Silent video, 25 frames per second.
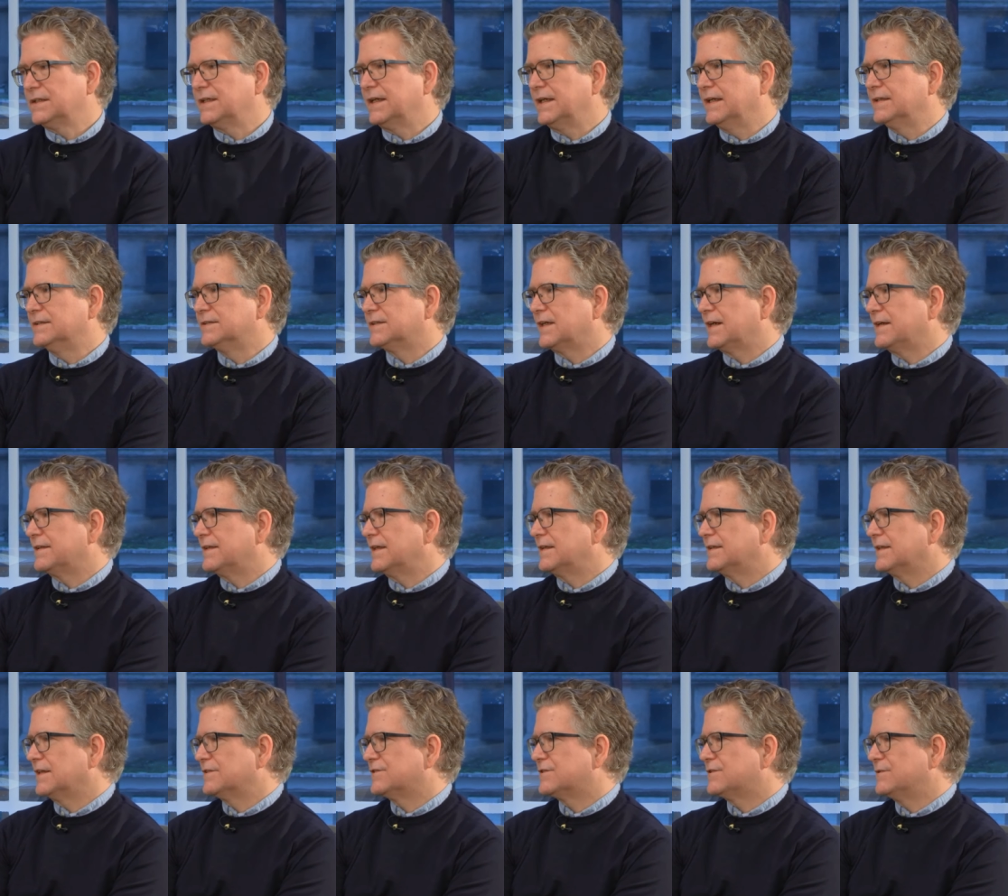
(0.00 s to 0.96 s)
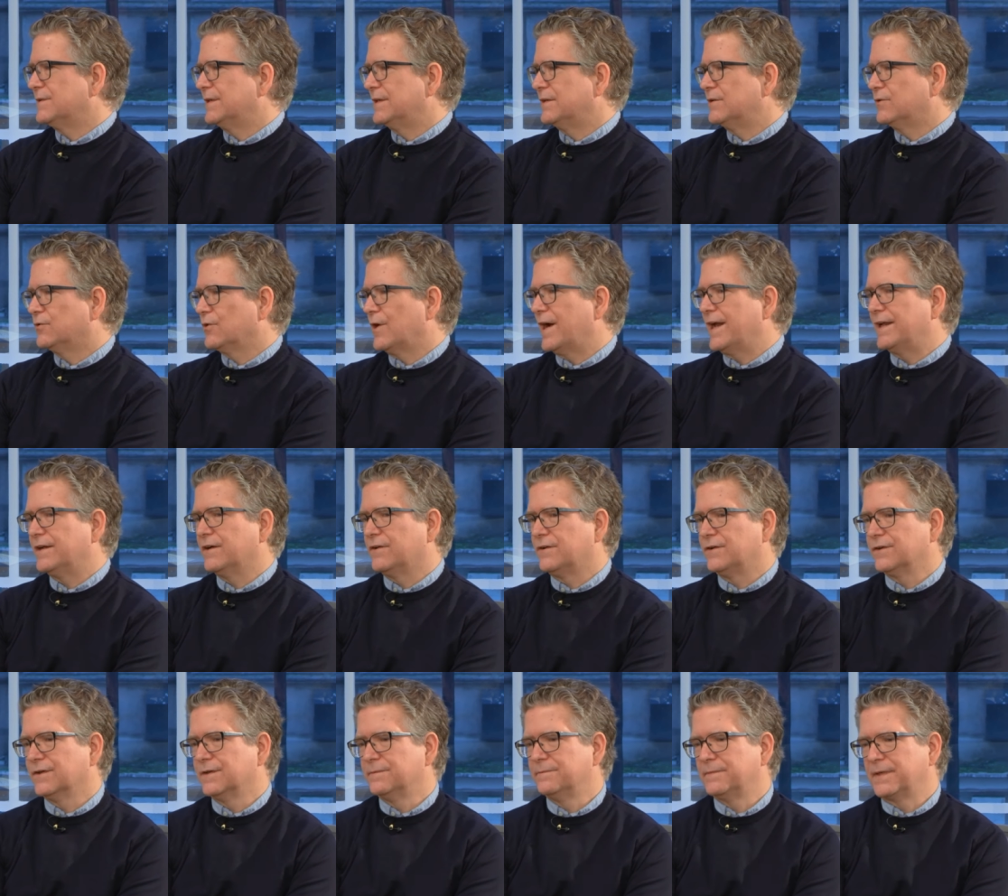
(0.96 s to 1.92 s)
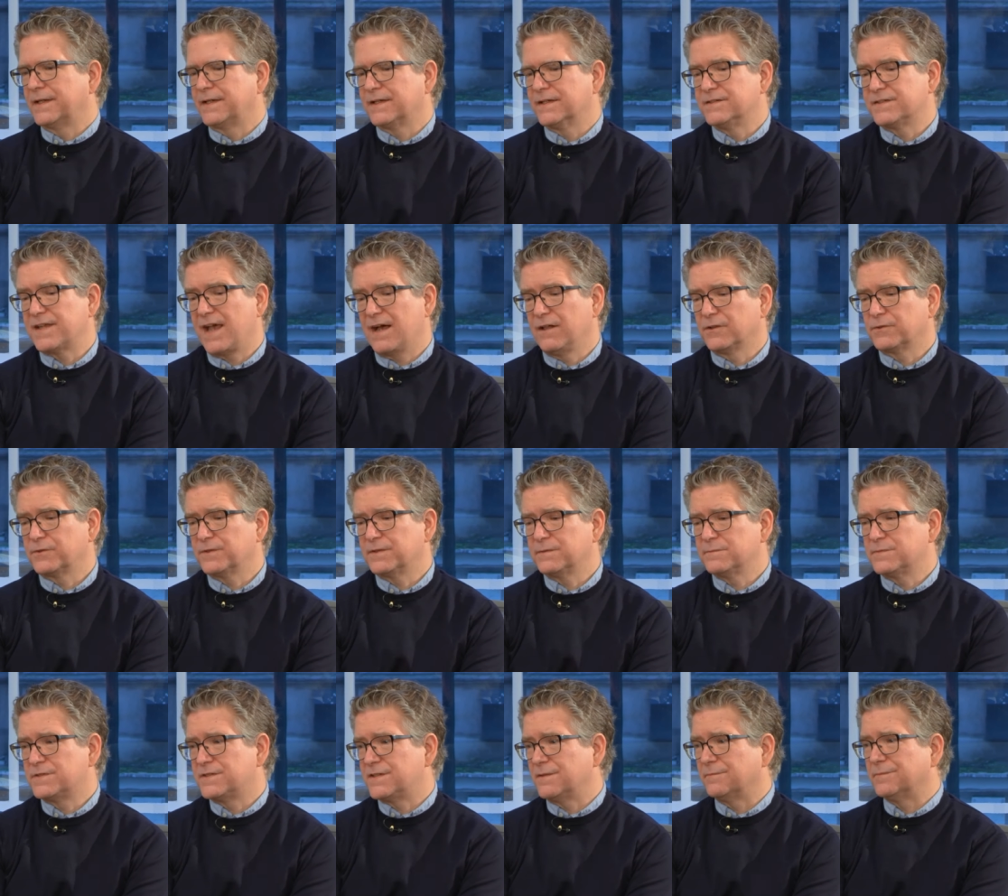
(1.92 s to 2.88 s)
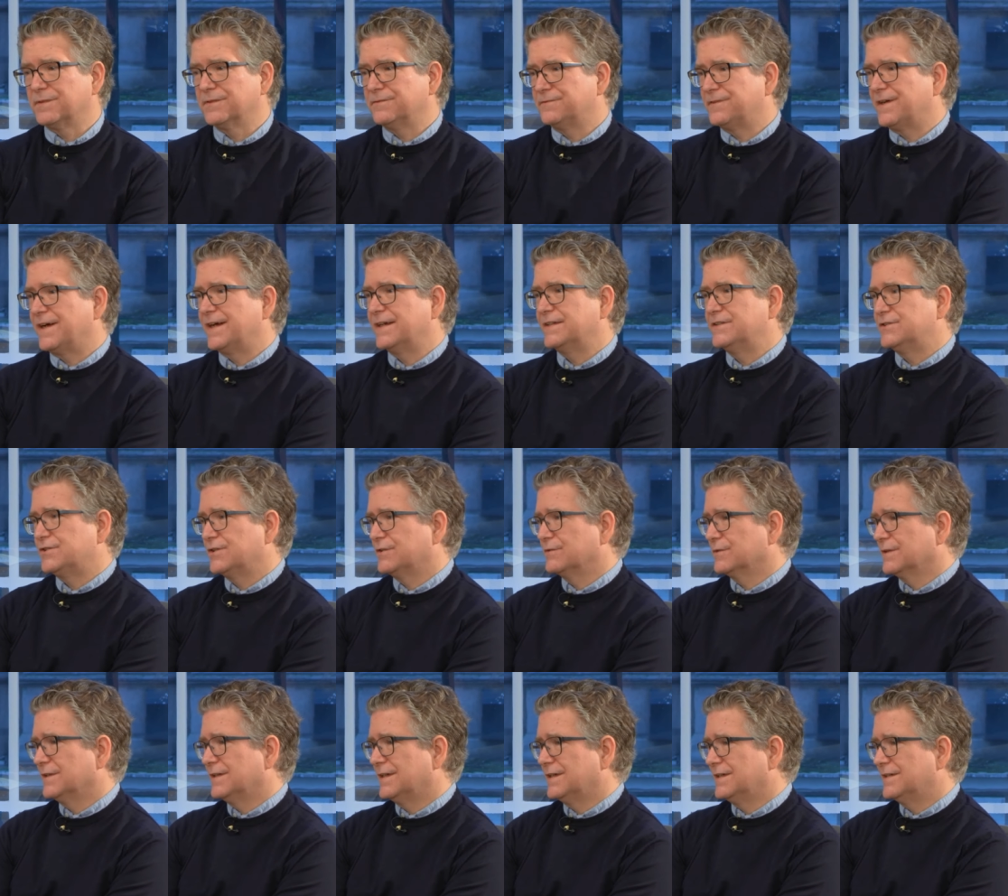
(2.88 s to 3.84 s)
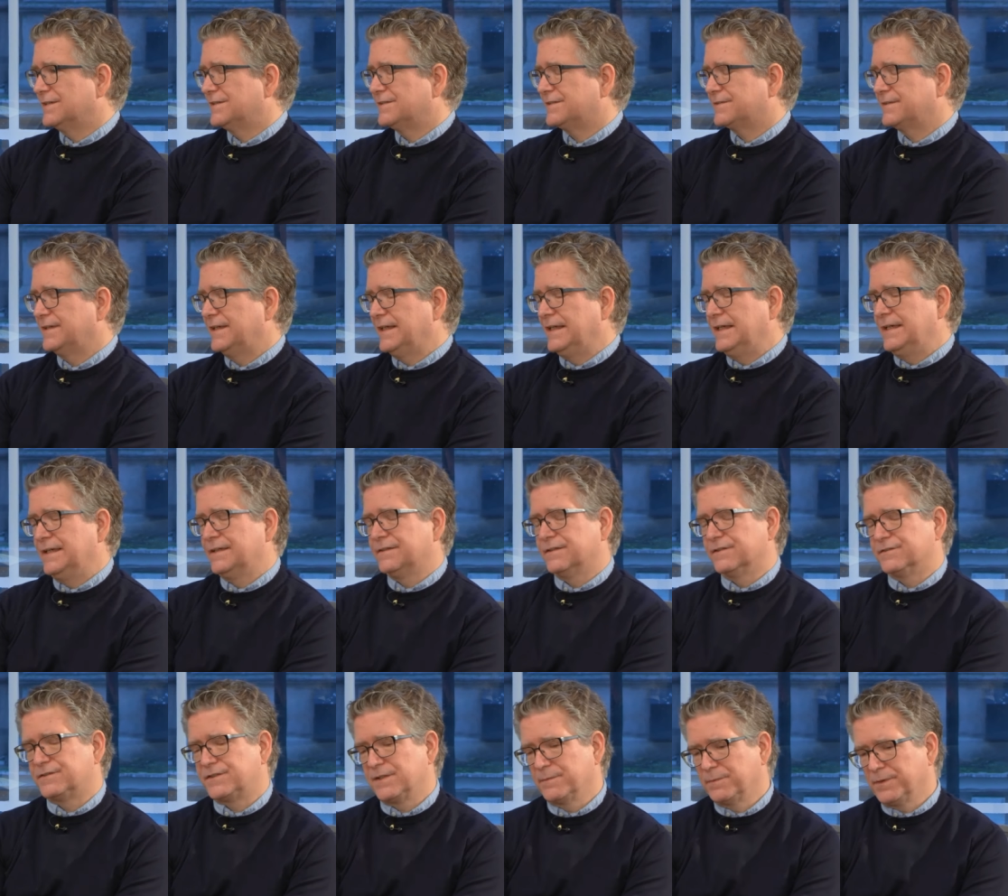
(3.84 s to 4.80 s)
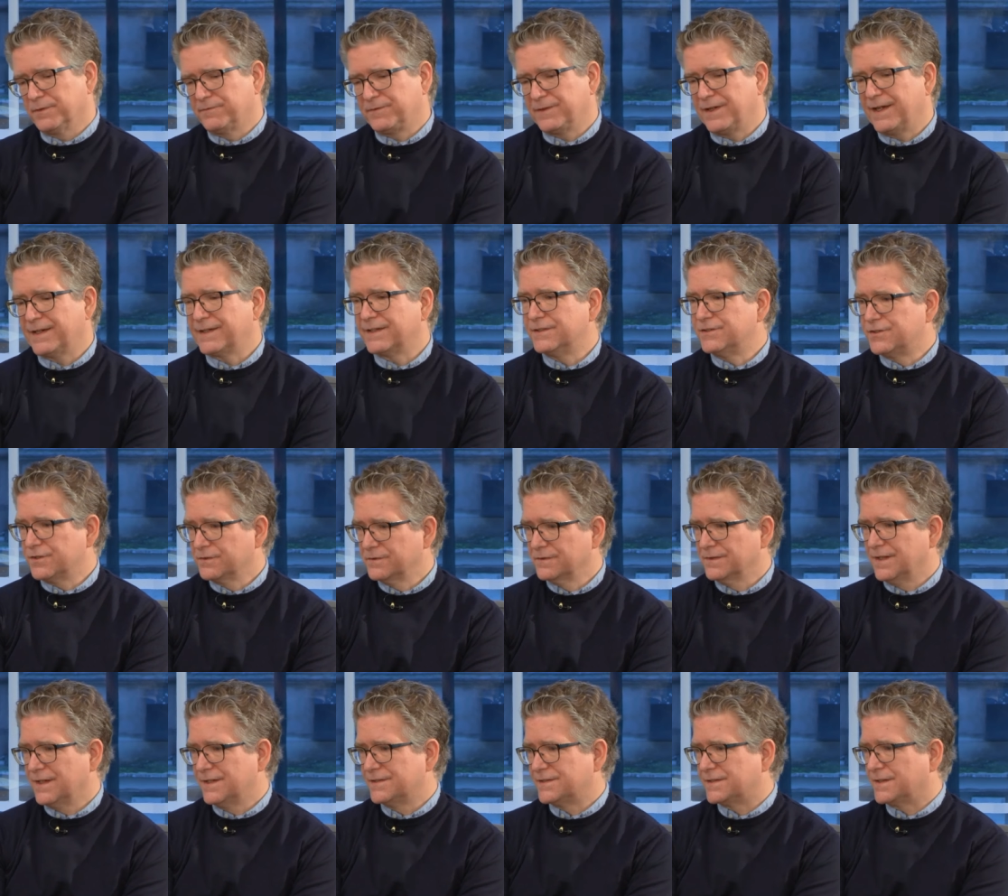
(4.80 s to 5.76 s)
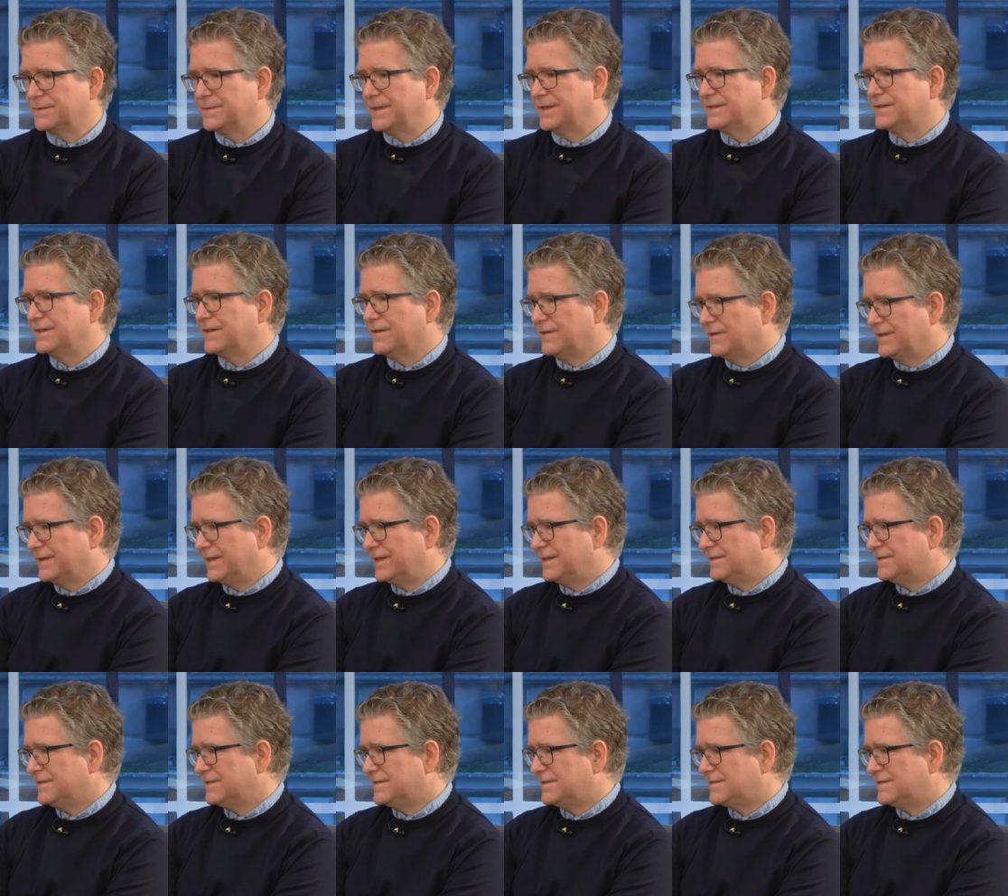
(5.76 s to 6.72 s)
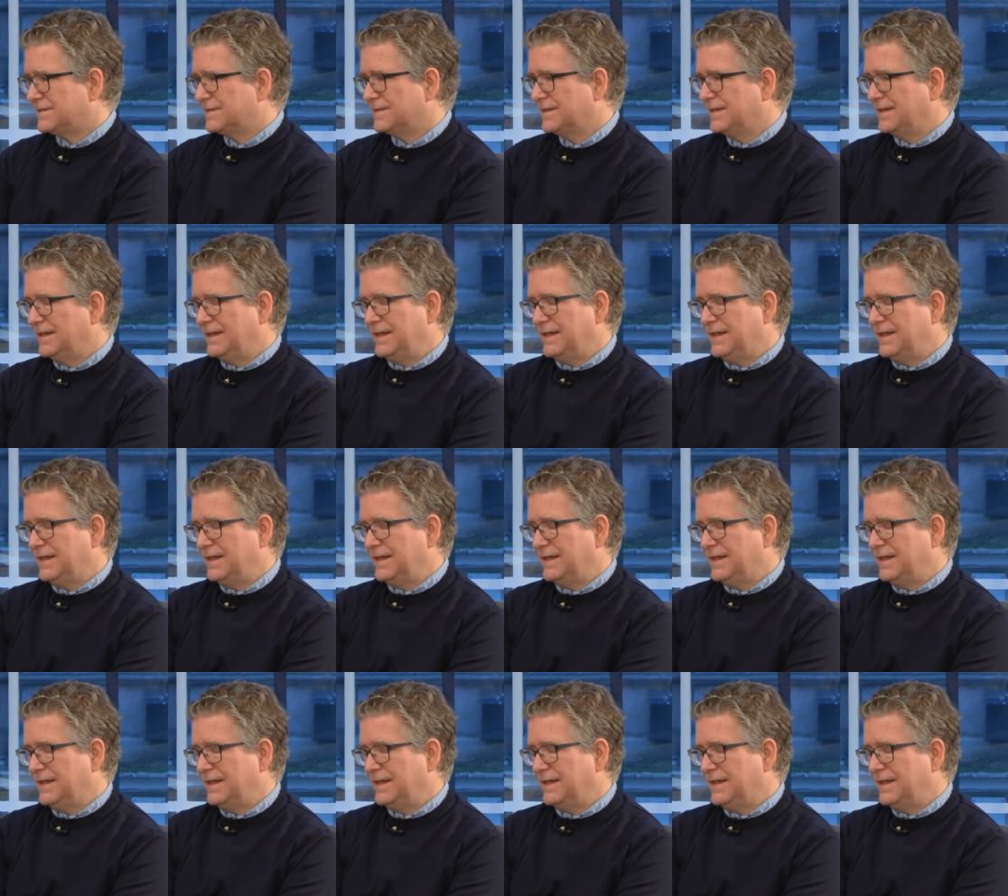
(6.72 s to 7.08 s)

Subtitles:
And I think that's doing great harm, because algorithms simplify and generalize. They're simplifying and generalizing about the audience,